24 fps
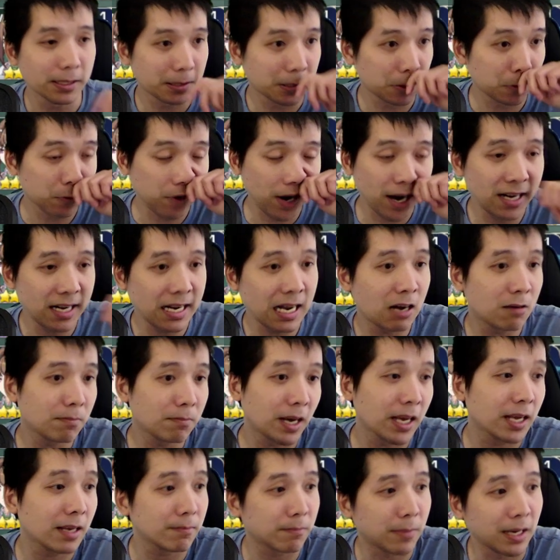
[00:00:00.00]
So right now
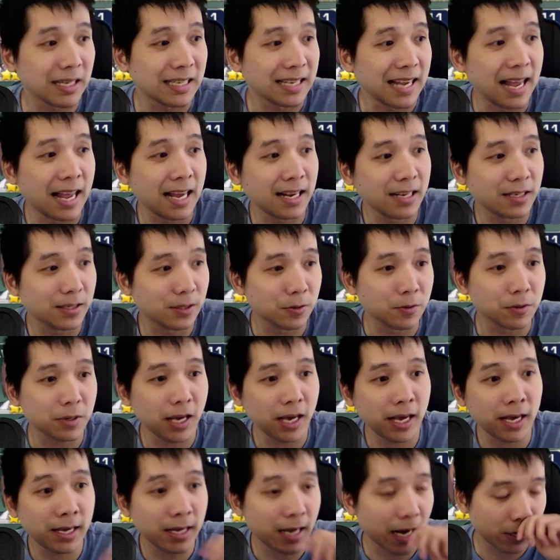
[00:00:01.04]
my tank is okay.